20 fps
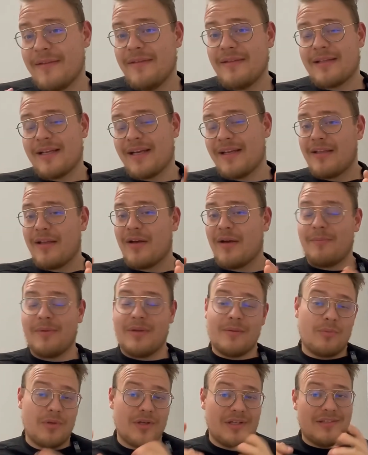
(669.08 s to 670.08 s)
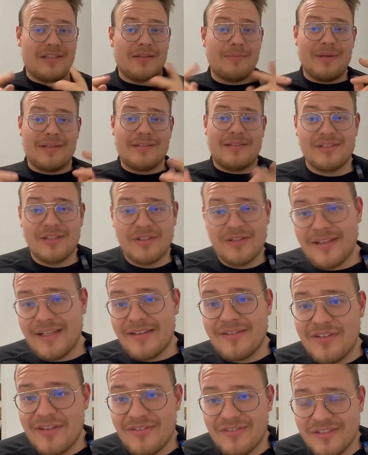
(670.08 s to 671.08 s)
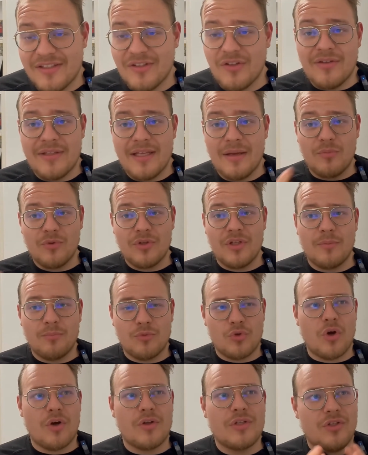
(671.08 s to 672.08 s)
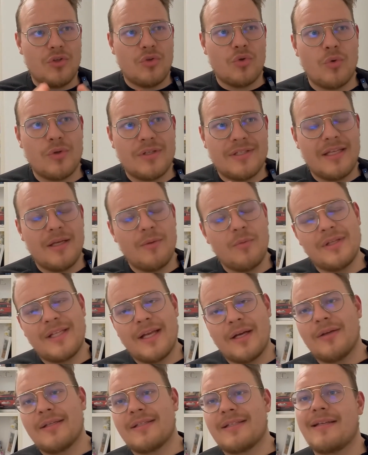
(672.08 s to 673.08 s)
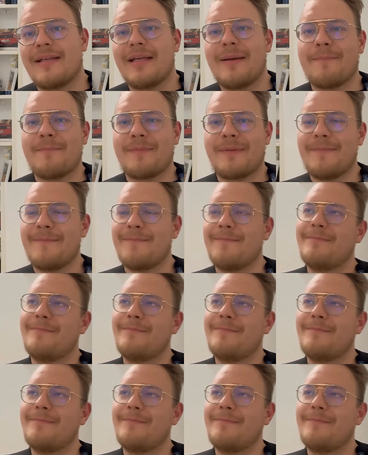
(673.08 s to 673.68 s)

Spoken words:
Yeah, they're a bit pricey, but still, let's consider that we're abroad and going there without a SIM.